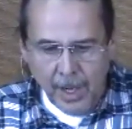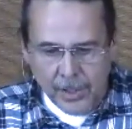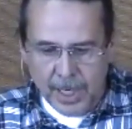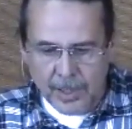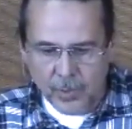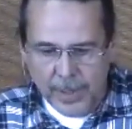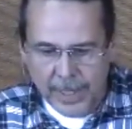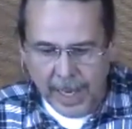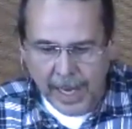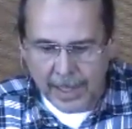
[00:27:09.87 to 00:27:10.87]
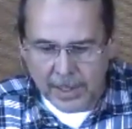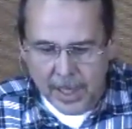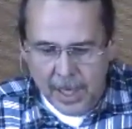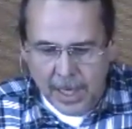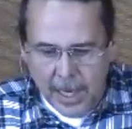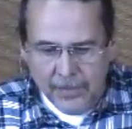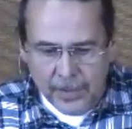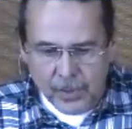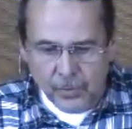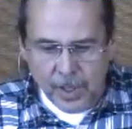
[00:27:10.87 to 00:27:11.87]
John says we can't
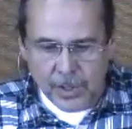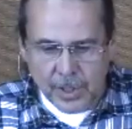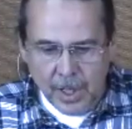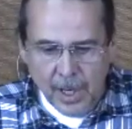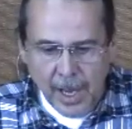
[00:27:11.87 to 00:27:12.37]
even trust